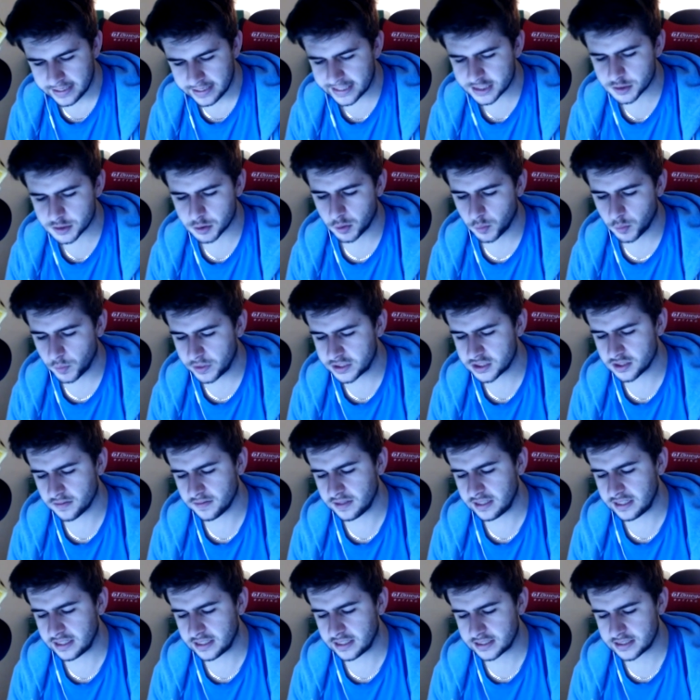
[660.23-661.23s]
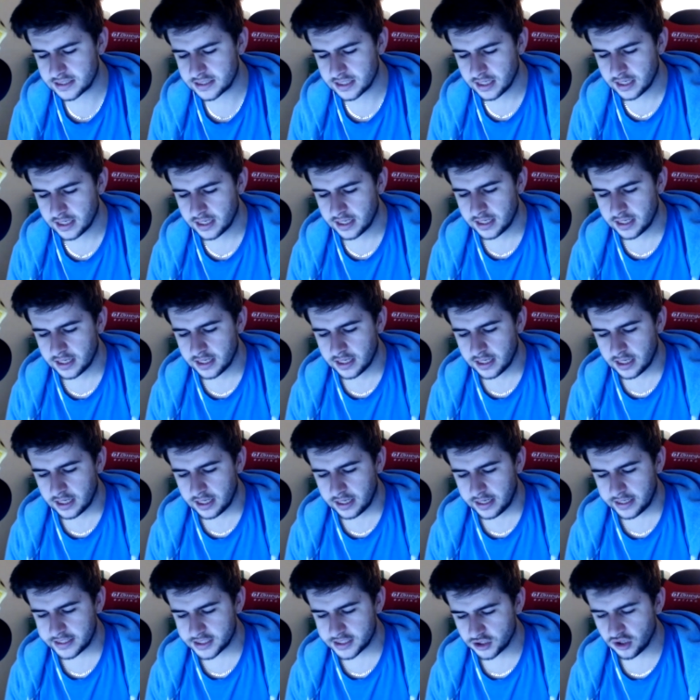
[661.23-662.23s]
Next one, which of these
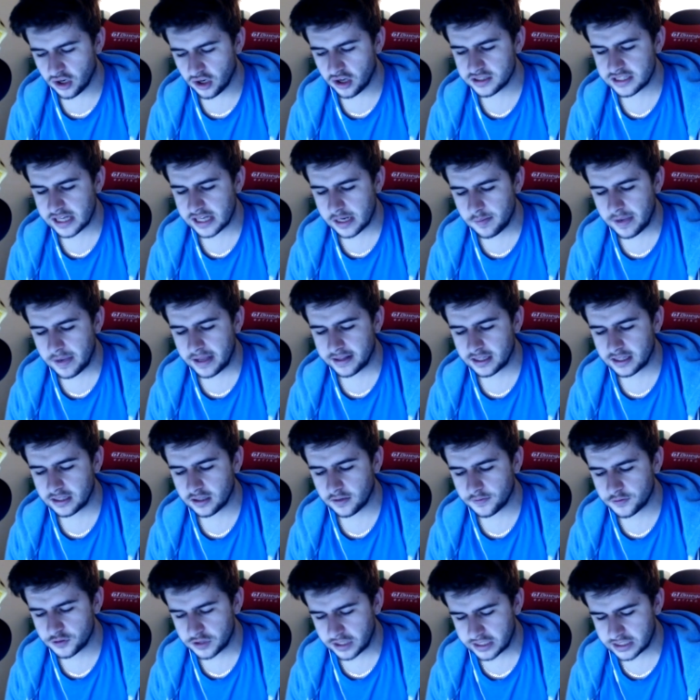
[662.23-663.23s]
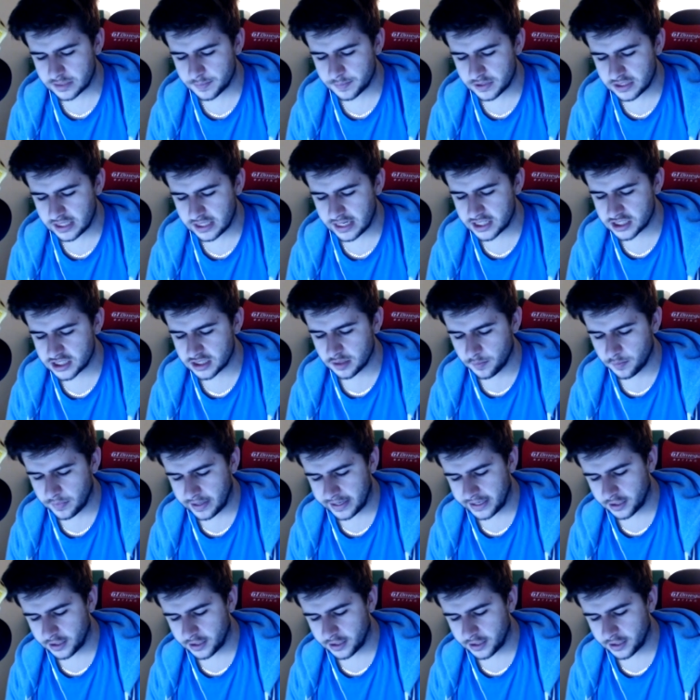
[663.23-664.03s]
is not a method of transportation in